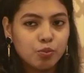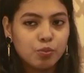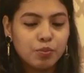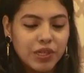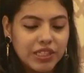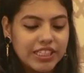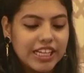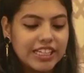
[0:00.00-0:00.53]

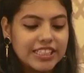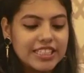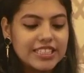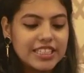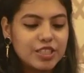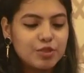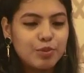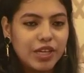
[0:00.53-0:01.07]
but then
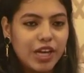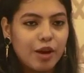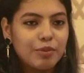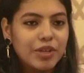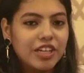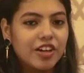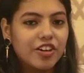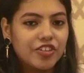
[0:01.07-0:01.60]
this is
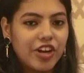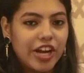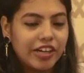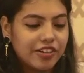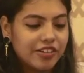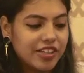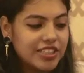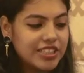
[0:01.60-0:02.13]
becoming a
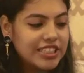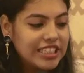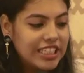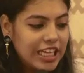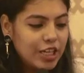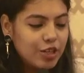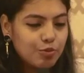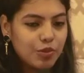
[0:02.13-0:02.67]
recurrent
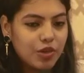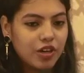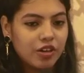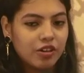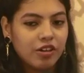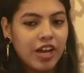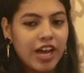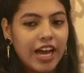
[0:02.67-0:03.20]
theme,
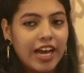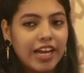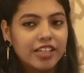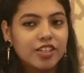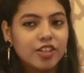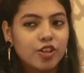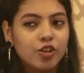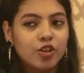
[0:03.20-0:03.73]

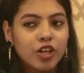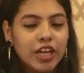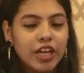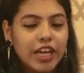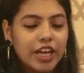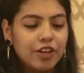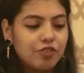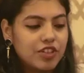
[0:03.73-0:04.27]
and
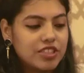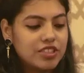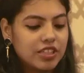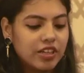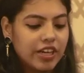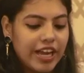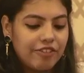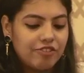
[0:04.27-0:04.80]
it was
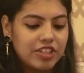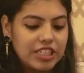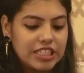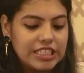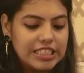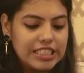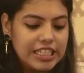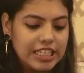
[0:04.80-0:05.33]

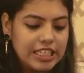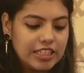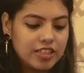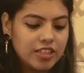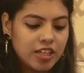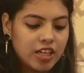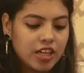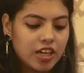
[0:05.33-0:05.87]
evidenced
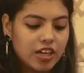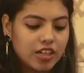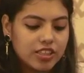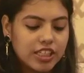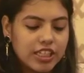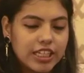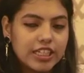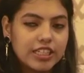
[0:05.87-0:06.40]
in
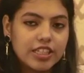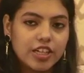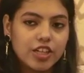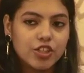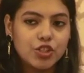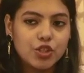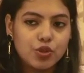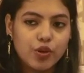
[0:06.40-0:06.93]
the
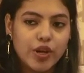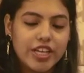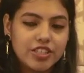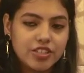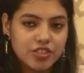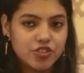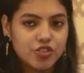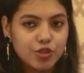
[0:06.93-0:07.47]

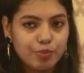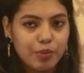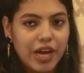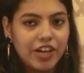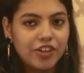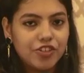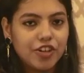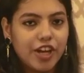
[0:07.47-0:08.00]

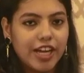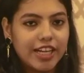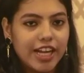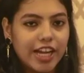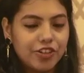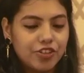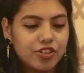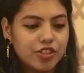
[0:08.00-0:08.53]
India-US-Japan
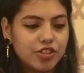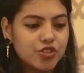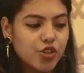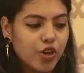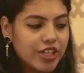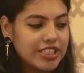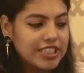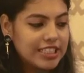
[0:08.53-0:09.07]
trilateral
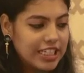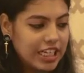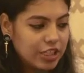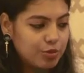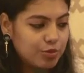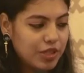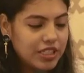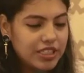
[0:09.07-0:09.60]
joint
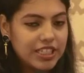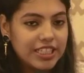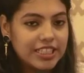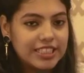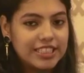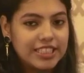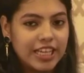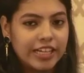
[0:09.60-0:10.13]
statement.
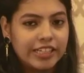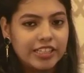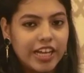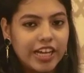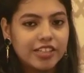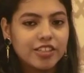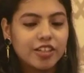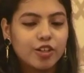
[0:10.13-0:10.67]
It said
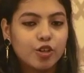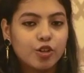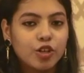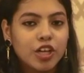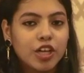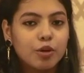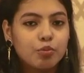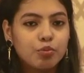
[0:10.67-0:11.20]
that all
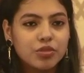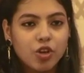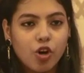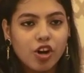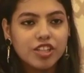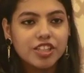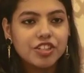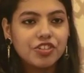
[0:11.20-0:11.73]

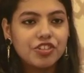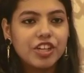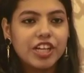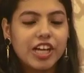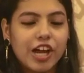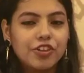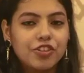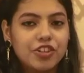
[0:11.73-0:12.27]
the three
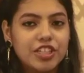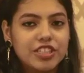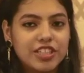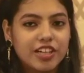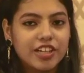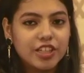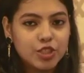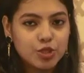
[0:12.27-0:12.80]
countries
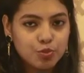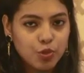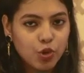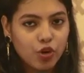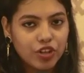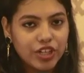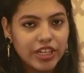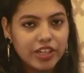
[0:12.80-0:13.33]
are
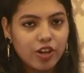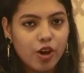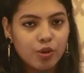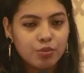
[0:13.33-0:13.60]
exploring